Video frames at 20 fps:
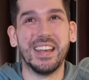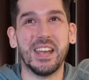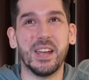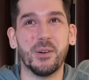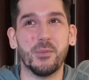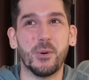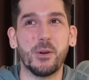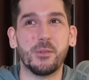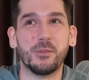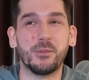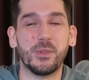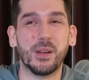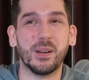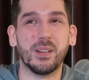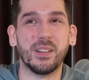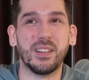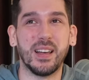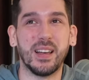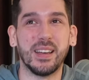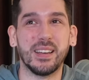it won't
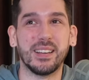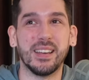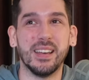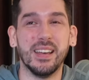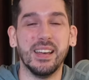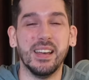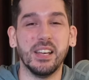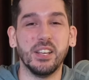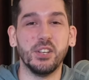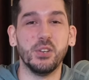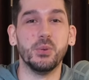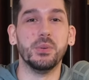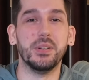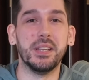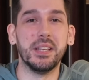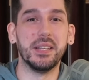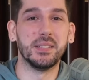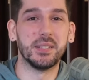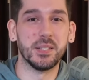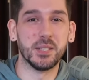feel like you
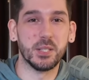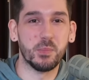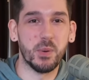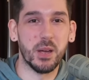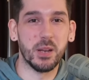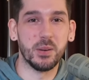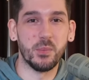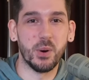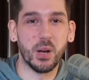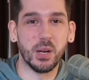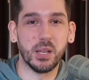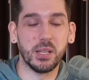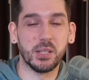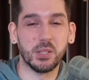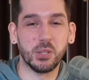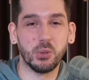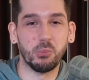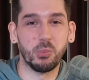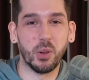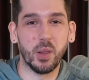need to spend money
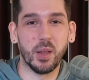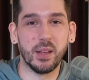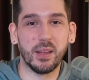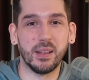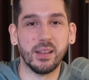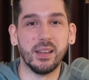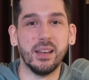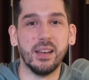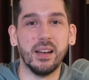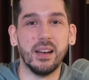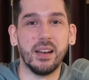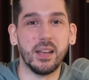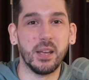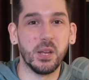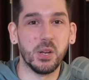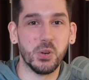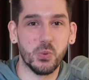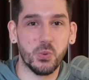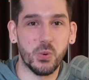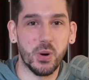to play
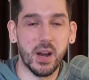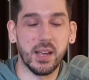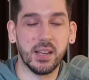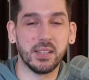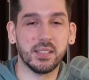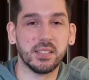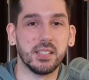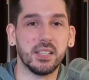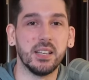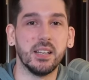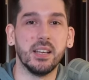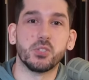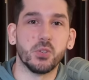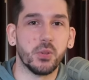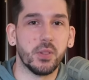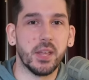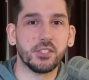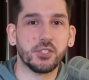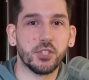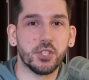in ranked.
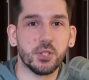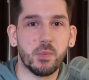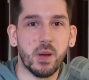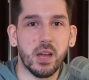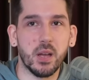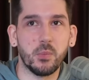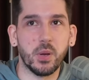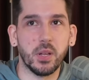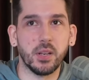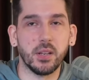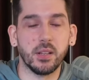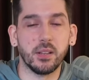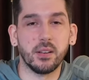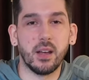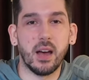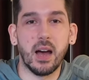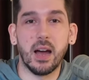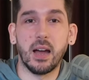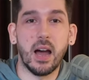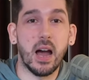So that's just my opinion.
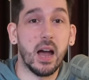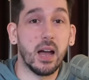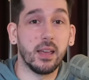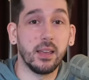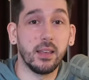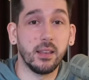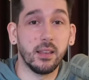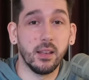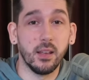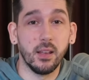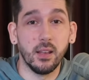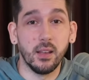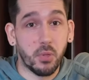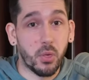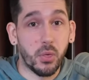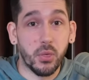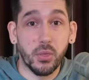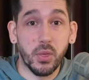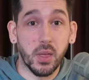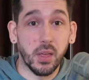I
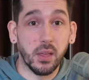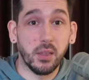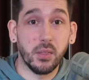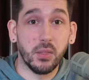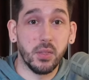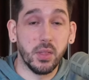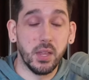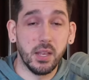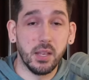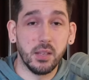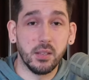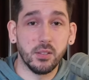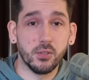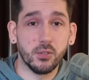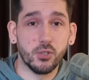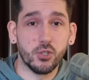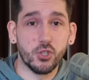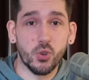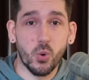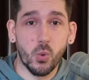think the
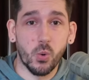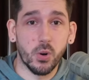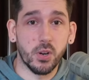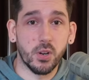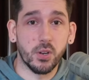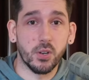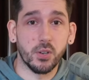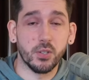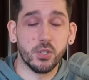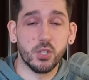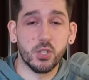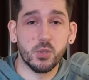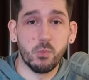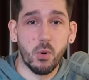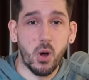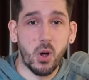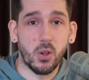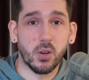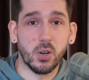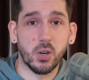shorter,
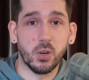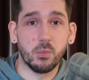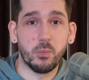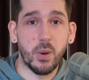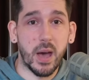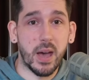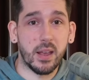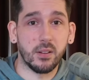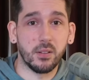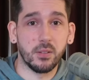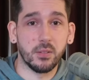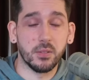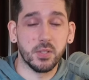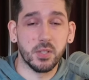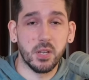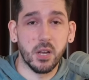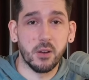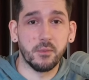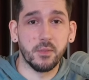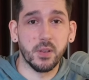smaller battle
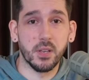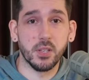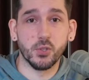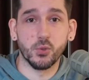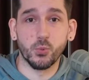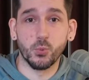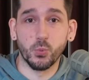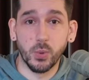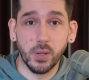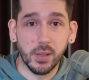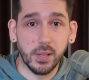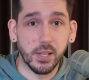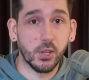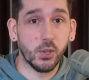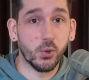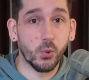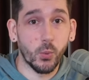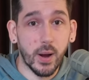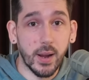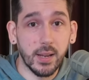stuff is really
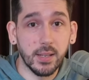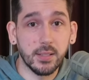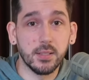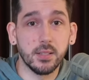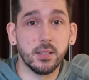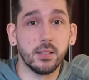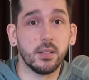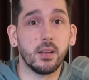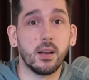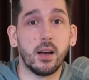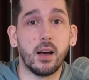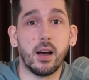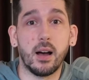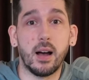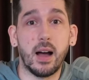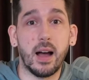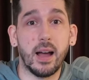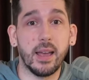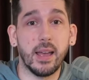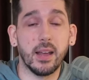great.
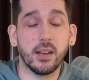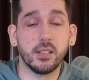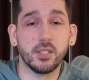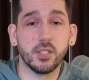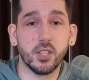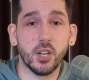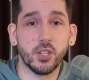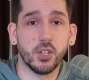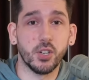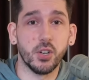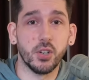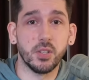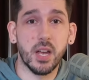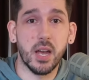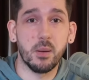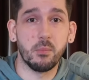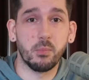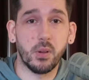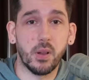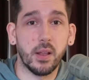I had such a good
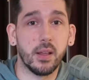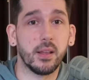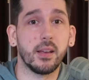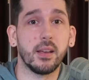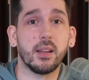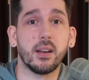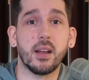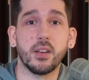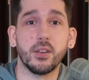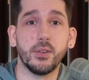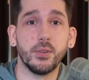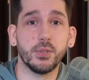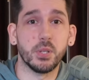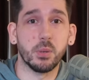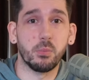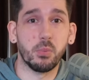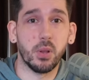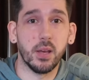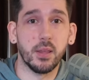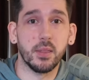time playing it. I used
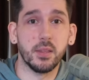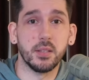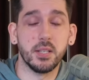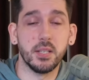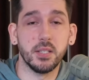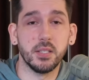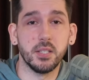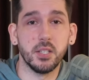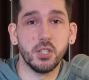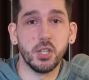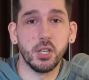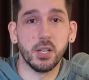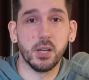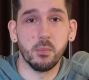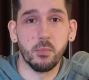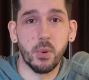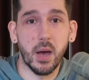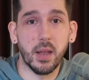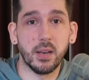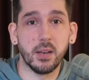to play the TCG
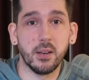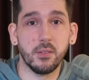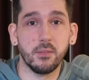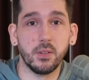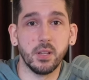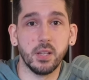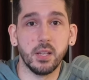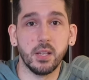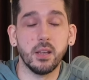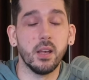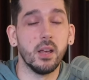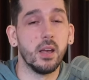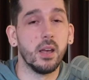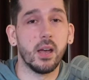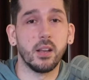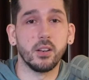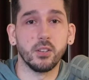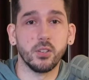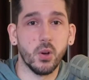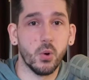competitively
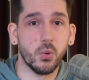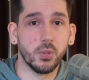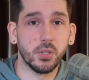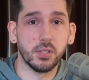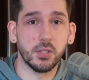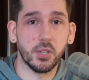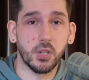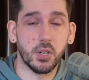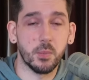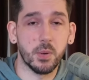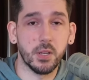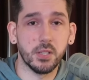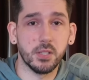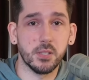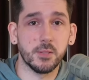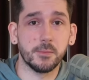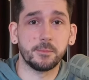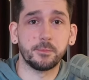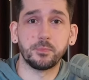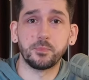and go to
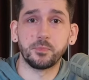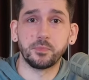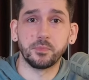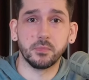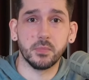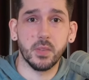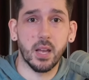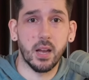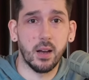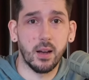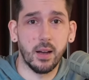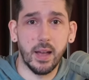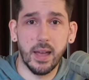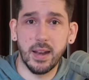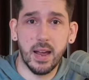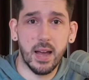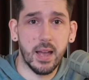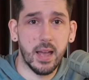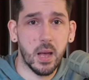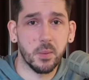tournaments.
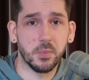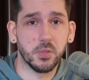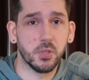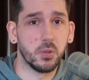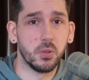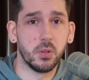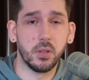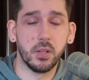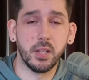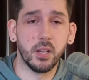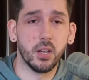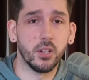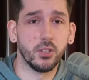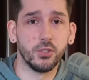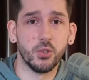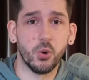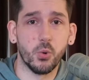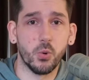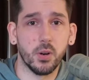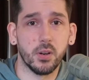And I absolutely
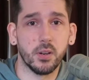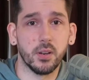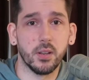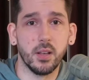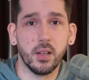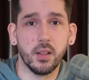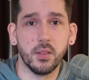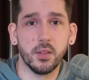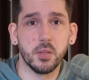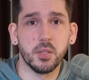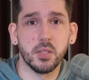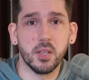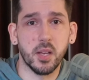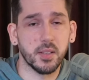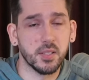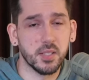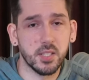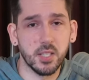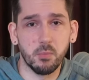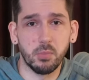adored this
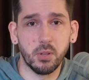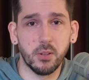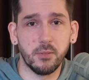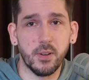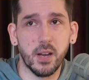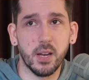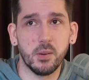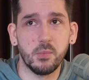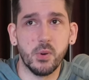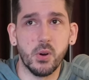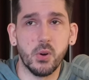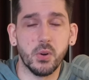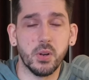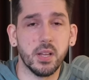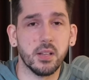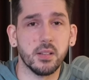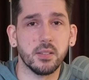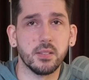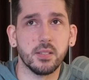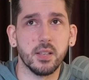like simplified mode.
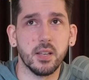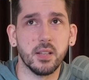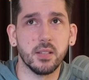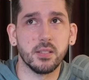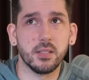It's